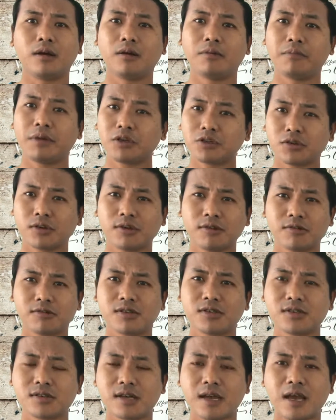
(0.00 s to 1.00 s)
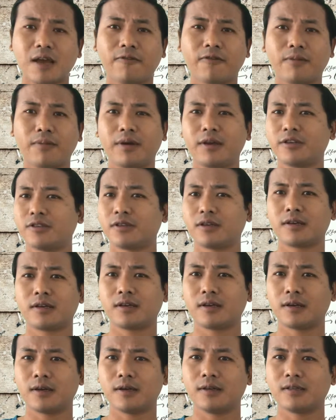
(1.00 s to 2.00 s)
Make sure you just have a basic
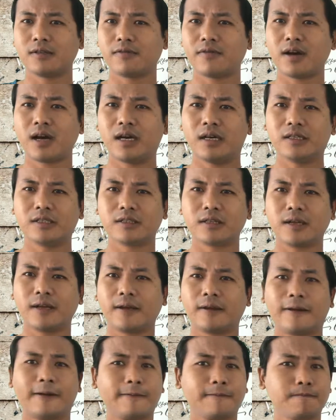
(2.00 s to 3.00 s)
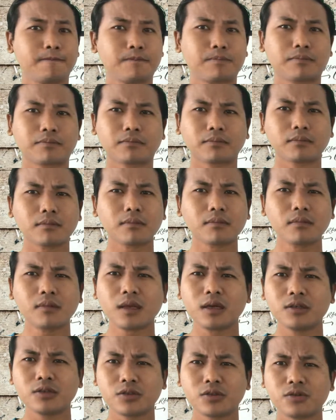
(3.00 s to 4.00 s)
device like
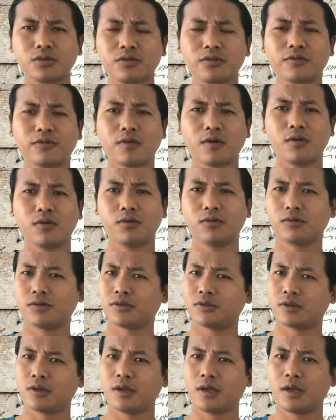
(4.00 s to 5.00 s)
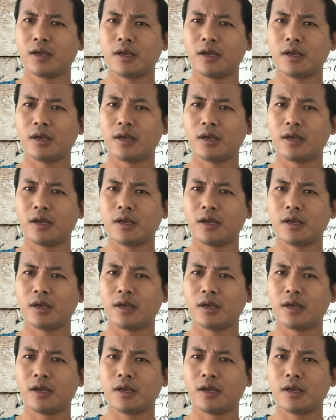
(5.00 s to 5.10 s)
2 phones.